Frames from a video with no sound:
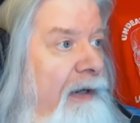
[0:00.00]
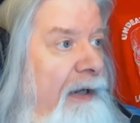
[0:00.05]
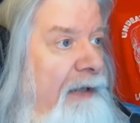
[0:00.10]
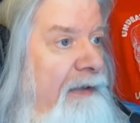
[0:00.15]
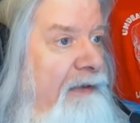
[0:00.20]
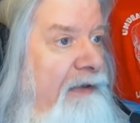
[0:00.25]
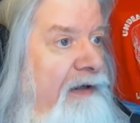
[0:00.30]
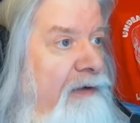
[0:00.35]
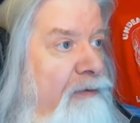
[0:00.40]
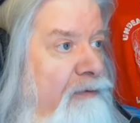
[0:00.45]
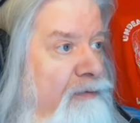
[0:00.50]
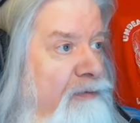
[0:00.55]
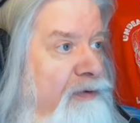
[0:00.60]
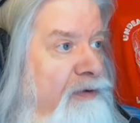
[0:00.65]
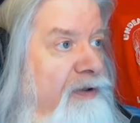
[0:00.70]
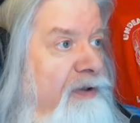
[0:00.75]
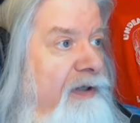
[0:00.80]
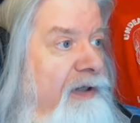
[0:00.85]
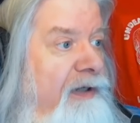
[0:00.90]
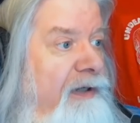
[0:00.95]
And then over
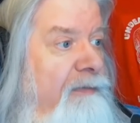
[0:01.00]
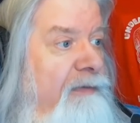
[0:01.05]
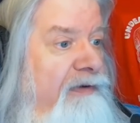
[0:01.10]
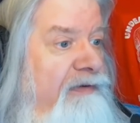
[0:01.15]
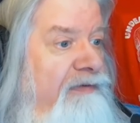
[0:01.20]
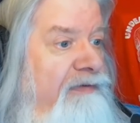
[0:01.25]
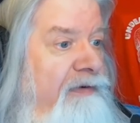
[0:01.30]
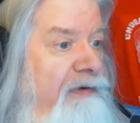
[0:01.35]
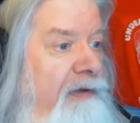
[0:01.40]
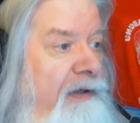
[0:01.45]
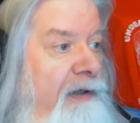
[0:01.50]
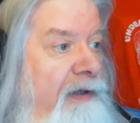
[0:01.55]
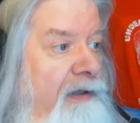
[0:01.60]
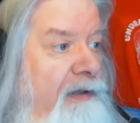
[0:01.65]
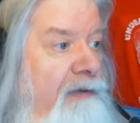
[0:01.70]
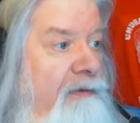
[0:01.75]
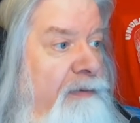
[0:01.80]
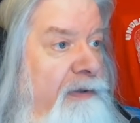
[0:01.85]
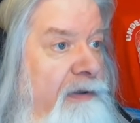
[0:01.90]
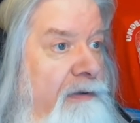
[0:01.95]
time, they said,
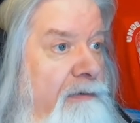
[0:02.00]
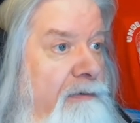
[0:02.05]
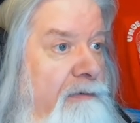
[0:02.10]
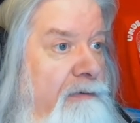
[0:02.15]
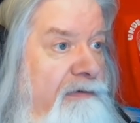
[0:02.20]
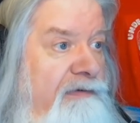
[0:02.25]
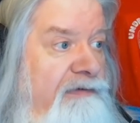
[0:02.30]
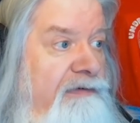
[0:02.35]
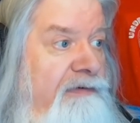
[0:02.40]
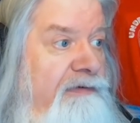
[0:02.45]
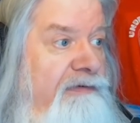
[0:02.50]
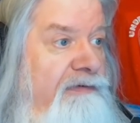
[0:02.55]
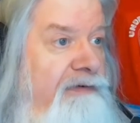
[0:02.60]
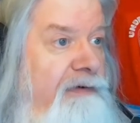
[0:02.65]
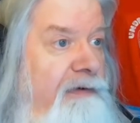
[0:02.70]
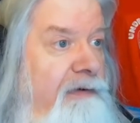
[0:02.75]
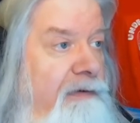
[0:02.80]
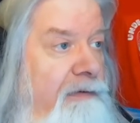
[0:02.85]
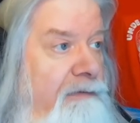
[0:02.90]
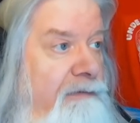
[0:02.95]
hey, we can do this
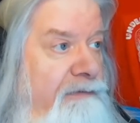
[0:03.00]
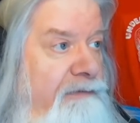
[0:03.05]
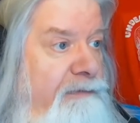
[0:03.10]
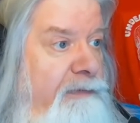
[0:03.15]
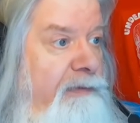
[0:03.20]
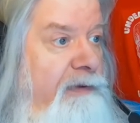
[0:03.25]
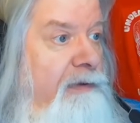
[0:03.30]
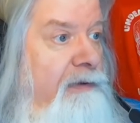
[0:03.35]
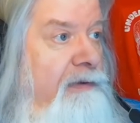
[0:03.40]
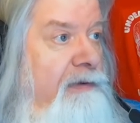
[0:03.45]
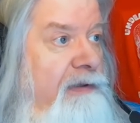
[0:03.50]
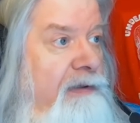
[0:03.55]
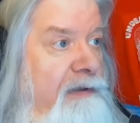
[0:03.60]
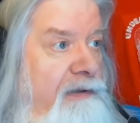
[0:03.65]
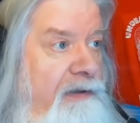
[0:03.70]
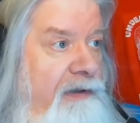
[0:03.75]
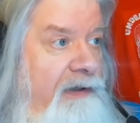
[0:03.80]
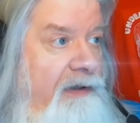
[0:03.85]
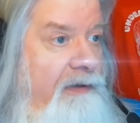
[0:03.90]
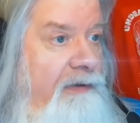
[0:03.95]
ourselves. We don't
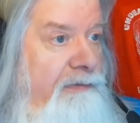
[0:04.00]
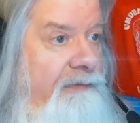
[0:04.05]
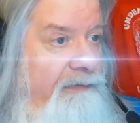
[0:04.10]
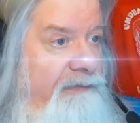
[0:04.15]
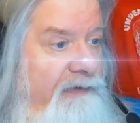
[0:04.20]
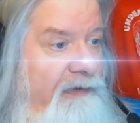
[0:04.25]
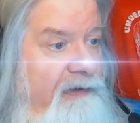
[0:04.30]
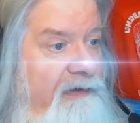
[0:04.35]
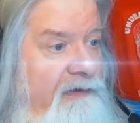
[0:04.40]
need the elves.